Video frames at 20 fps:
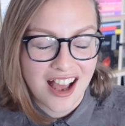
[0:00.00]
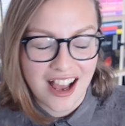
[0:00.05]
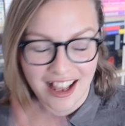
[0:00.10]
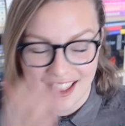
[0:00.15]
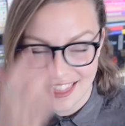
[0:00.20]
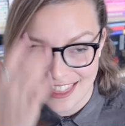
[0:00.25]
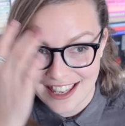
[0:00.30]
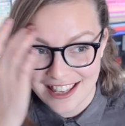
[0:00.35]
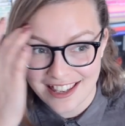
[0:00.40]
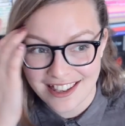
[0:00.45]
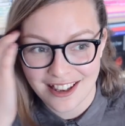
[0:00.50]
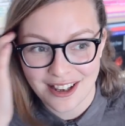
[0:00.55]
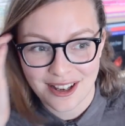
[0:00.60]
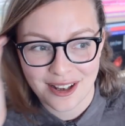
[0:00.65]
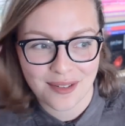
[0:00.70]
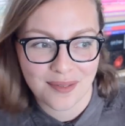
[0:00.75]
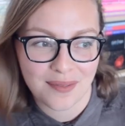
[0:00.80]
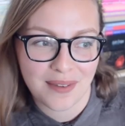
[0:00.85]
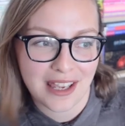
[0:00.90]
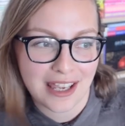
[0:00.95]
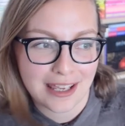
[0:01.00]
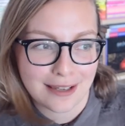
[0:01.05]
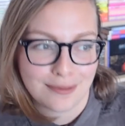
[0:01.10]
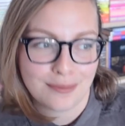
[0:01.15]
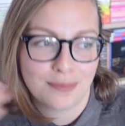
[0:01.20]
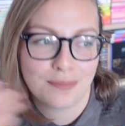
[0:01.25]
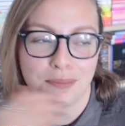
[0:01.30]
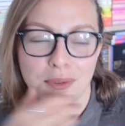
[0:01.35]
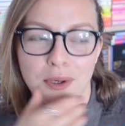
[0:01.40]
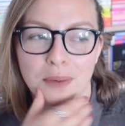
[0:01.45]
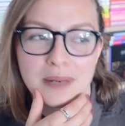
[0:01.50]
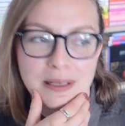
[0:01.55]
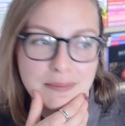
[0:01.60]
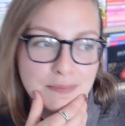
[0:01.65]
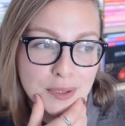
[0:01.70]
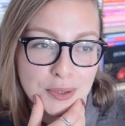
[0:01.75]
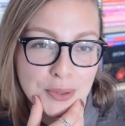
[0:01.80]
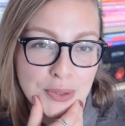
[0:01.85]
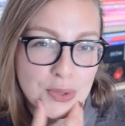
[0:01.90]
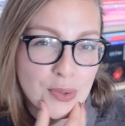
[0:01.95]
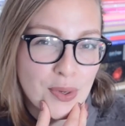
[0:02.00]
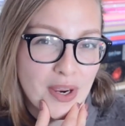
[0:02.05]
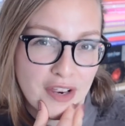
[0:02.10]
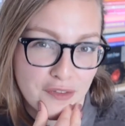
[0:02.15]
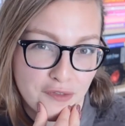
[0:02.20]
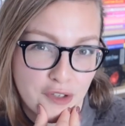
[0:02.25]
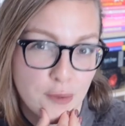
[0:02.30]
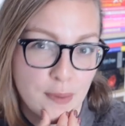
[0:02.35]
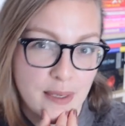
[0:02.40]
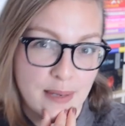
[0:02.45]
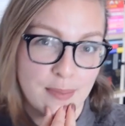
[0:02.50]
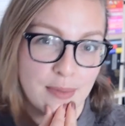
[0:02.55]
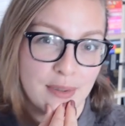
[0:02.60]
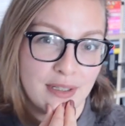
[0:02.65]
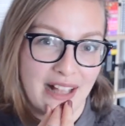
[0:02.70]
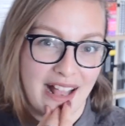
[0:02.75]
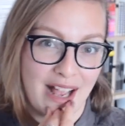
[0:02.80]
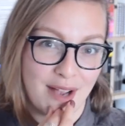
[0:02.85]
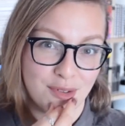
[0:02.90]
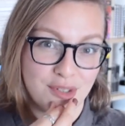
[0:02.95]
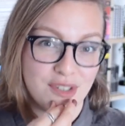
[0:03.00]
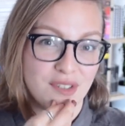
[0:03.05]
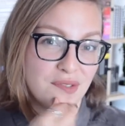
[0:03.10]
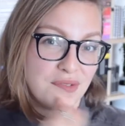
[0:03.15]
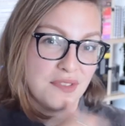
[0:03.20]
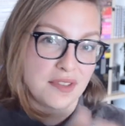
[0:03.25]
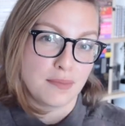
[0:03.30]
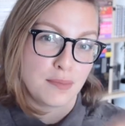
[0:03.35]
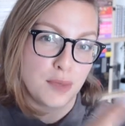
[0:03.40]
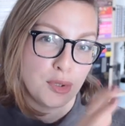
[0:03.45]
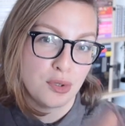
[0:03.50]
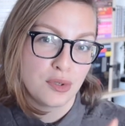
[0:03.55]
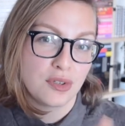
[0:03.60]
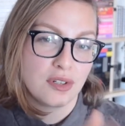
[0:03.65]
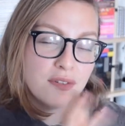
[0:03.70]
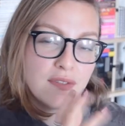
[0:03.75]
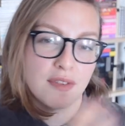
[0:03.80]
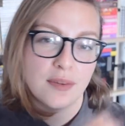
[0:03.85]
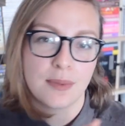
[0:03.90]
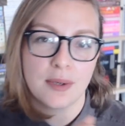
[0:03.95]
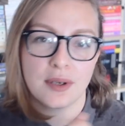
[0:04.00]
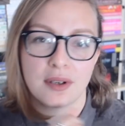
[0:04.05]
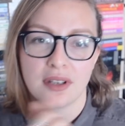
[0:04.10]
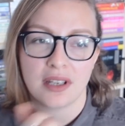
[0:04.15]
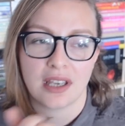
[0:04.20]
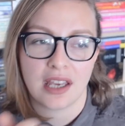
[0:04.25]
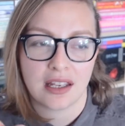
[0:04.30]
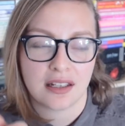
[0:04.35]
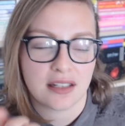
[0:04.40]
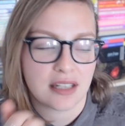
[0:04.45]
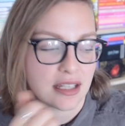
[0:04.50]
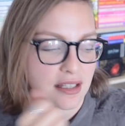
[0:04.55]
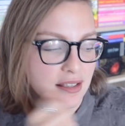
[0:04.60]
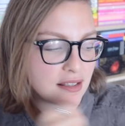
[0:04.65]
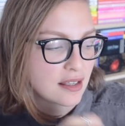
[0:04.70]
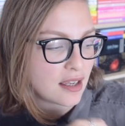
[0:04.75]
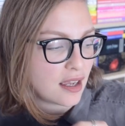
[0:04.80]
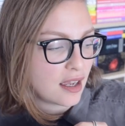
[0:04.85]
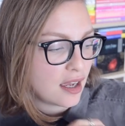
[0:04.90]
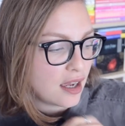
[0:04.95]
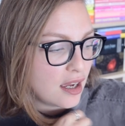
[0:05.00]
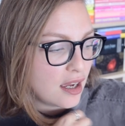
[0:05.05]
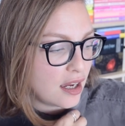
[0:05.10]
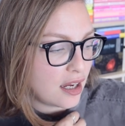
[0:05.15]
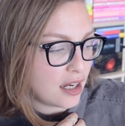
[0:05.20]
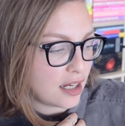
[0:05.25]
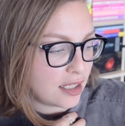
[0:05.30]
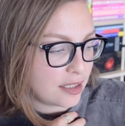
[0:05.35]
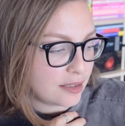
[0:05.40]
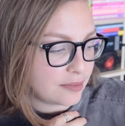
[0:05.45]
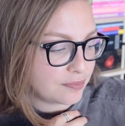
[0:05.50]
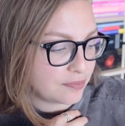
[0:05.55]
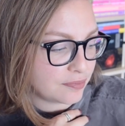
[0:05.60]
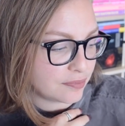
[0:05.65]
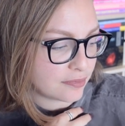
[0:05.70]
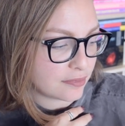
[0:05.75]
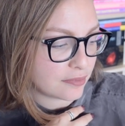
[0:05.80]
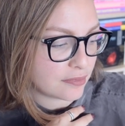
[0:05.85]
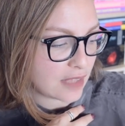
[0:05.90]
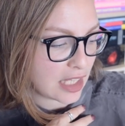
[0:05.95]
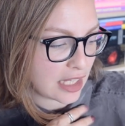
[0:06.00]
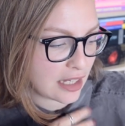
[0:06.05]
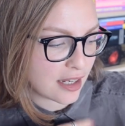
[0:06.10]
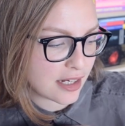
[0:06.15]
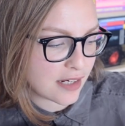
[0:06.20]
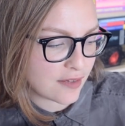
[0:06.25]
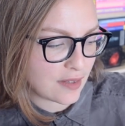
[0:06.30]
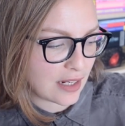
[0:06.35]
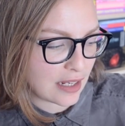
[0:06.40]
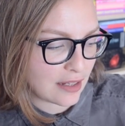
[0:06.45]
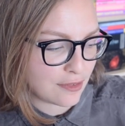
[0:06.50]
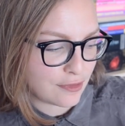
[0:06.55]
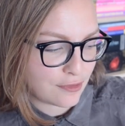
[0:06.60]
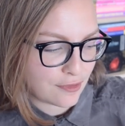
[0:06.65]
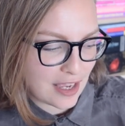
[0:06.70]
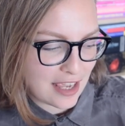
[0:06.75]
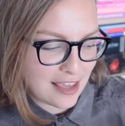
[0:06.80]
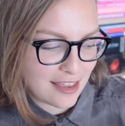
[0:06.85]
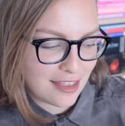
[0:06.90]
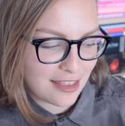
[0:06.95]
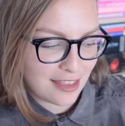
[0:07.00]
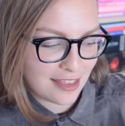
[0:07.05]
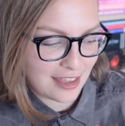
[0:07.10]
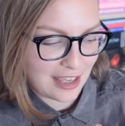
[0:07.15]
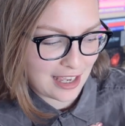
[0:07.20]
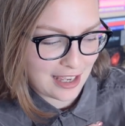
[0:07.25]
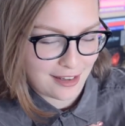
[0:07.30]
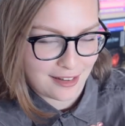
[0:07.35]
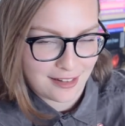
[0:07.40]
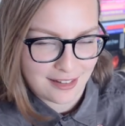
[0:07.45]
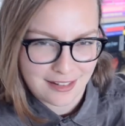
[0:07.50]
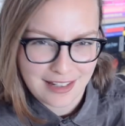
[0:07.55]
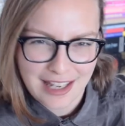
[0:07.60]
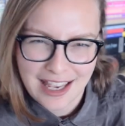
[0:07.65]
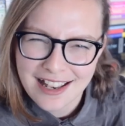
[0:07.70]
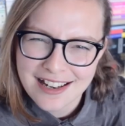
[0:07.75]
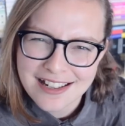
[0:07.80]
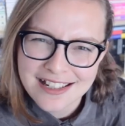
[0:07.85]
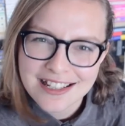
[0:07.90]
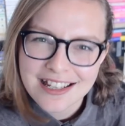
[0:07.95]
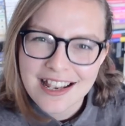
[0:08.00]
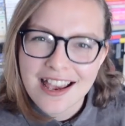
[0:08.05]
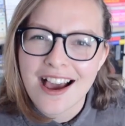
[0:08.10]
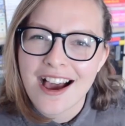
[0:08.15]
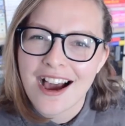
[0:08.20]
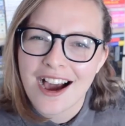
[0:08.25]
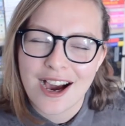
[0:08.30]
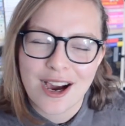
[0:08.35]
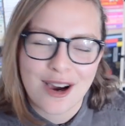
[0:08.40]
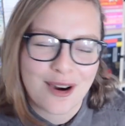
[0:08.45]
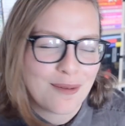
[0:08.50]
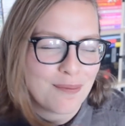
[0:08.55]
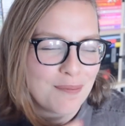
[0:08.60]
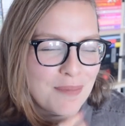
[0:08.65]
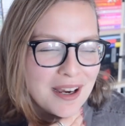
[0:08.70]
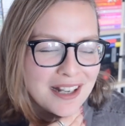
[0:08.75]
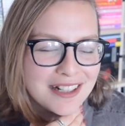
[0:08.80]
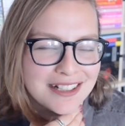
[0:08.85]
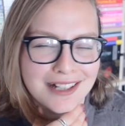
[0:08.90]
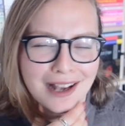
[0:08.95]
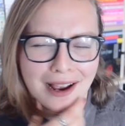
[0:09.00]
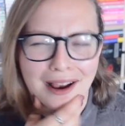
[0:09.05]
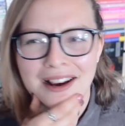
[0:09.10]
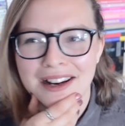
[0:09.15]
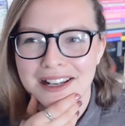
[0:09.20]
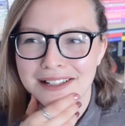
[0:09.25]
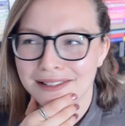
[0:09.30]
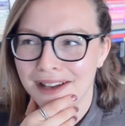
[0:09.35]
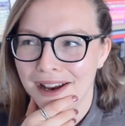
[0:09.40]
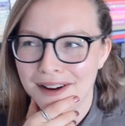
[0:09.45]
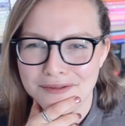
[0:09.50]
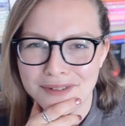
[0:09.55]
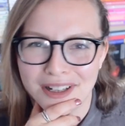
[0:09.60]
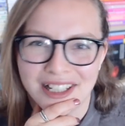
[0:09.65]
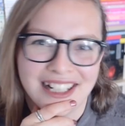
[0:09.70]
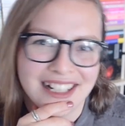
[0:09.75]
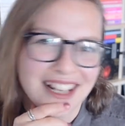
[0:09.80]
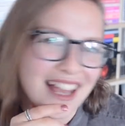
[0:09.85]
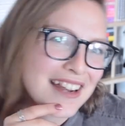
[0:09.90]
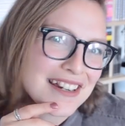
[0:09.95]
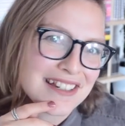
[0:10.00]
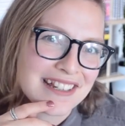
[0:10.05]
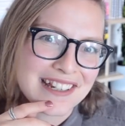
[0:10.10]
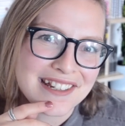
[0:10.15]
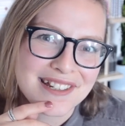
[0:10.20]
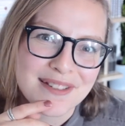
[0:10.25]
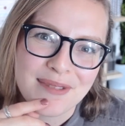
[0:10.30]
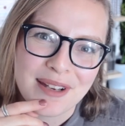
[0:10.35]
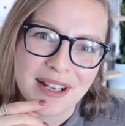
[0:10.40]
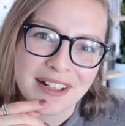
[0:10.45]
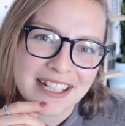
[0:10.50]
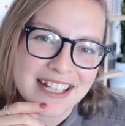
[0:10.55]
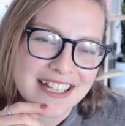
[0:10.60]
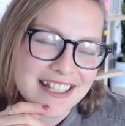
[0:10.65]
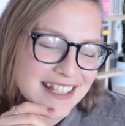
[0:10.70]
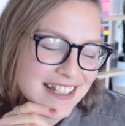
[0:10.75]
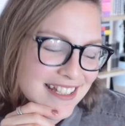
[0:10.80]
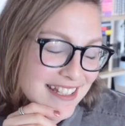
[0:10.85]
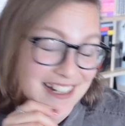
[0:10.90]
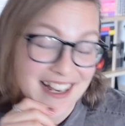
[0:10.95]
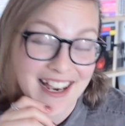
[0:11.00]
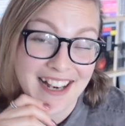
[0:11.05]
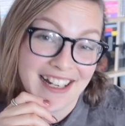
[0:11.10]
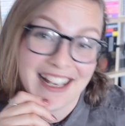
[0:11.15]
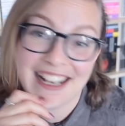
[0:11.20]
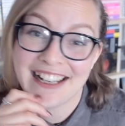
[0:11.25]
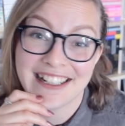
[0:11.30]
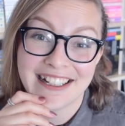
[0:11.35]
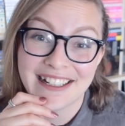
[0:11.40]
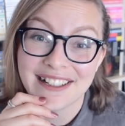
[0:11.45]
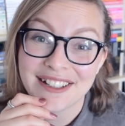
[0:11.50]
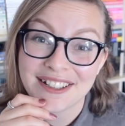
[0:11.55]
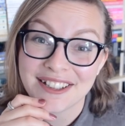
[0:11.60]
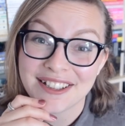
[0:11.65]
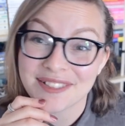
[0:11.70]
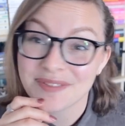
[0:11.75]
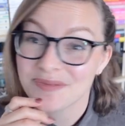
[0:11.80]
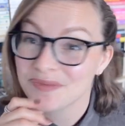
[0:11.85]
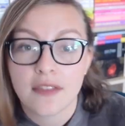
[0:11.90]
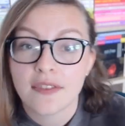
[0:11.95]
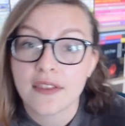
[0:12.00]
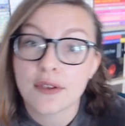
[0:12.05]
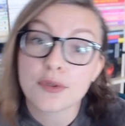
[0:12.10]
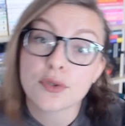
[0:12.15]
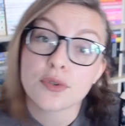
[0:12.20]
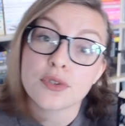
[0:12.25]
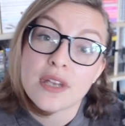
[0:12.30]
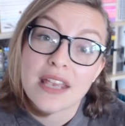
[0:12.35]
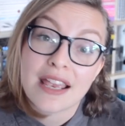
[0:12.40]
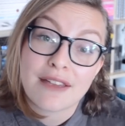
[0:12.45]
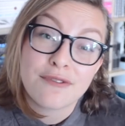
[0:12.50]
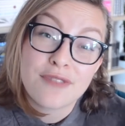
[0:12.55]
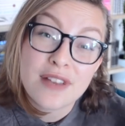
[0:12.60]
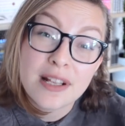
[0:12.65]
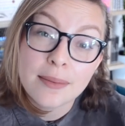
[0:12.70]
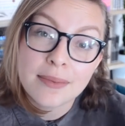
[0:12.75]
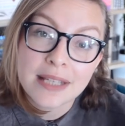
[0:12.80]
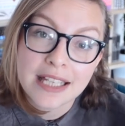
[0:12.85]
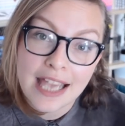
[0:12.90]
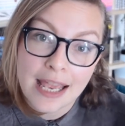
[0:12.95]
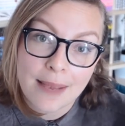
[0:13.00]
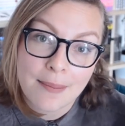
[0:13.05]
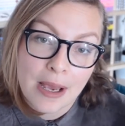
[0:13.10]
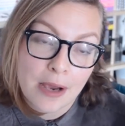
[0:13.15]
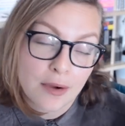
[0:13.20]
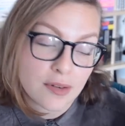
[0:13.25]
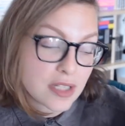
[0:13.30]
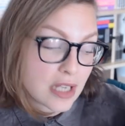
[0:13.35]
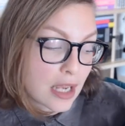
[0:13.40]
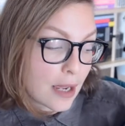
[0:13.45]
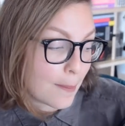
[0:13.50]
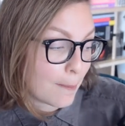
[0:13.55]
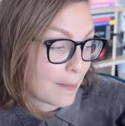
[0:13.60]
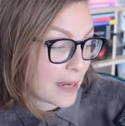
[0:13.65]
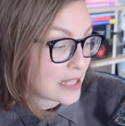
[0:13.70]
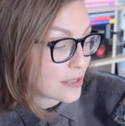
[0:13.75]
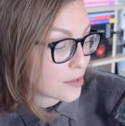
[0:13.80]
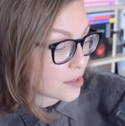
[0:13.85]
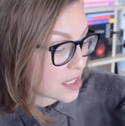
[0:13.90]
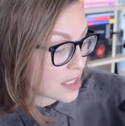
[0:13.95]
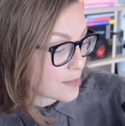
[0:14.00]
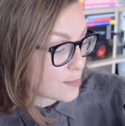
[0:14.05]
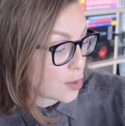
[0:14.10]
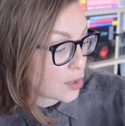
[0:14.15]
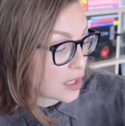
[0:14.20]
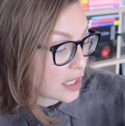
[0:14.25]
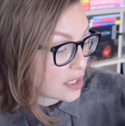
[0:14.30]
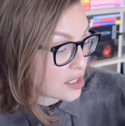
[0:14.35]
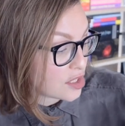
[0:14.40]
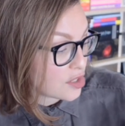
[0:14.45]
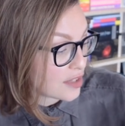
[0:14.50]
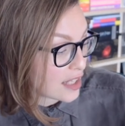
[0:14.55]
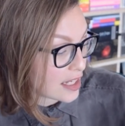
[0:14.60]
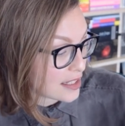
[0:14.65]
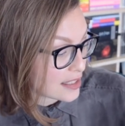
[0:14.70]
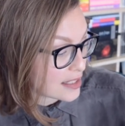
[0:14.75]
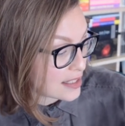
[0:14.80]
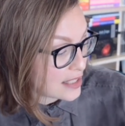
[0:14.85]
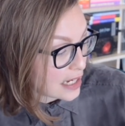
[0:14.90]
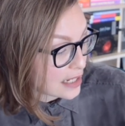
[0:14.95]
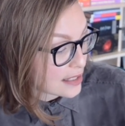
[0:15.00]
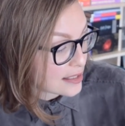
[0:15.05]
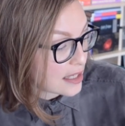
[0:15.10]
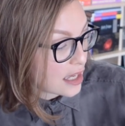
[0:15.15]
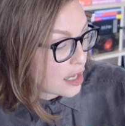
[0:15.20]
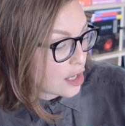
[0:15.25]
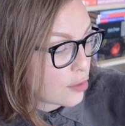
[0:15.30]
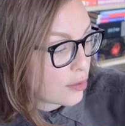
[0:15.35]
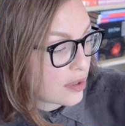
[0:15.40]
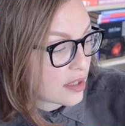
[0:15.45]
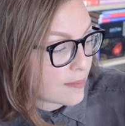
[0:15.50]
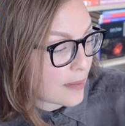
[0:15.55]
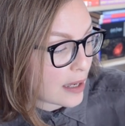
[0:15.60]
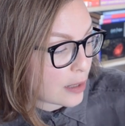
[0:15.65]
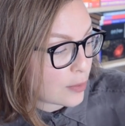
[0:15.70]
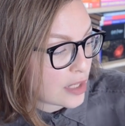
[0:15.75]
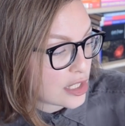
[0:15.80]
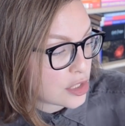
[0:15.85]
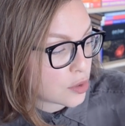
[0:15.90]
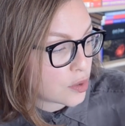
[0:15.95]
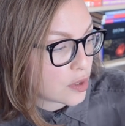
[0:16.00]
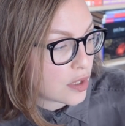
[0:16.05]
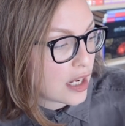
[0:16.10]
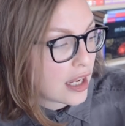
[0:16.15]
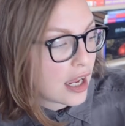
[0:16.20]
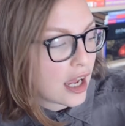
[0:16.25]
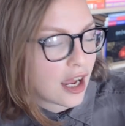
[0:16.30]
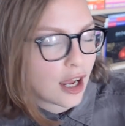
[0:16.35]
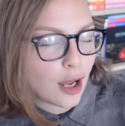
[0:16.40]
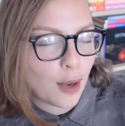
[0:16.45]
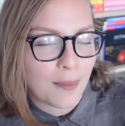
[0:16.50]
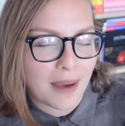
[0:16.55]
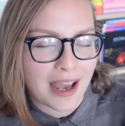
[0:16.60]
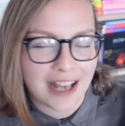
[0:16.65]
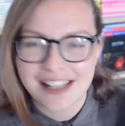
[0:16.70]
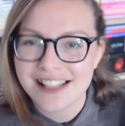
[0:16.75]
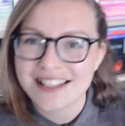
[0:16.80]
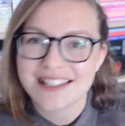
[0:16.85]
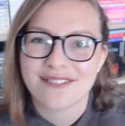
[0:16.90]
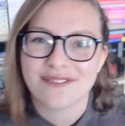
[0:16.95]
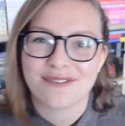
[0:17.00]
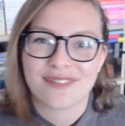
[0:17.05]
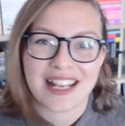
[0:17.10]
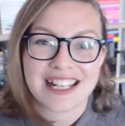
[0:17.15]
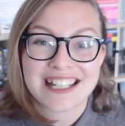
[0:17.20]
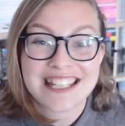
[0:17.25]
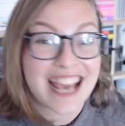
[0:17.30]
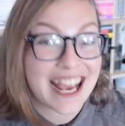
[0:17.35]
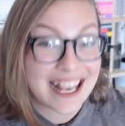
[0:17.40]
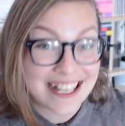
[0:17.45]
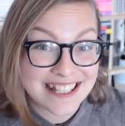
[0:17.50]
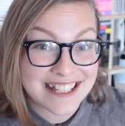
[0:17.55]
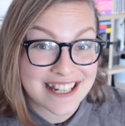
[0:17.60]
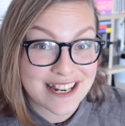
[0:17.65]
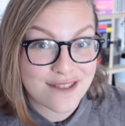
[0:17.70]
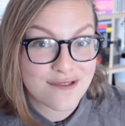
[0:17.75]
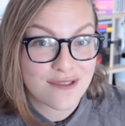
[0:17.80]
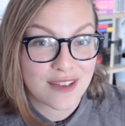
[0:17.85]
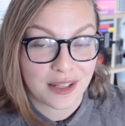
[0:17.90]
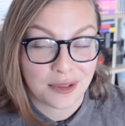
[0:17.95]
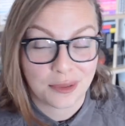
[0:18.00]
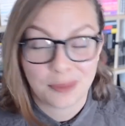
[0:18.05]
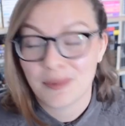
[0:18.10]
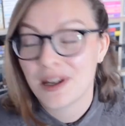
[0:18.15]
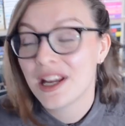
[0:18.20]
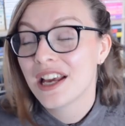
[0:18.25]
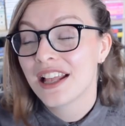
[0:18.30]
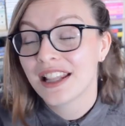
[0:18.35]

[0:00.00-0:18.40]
I think it probably pulls quite a few people out of the mood of the book and it's their kind of like faith in it, but I really liked it, to be honest. I like it a lot. There was also a film that came out based on this book in 2006 with Ben Whishaw, and it's a fantastic film.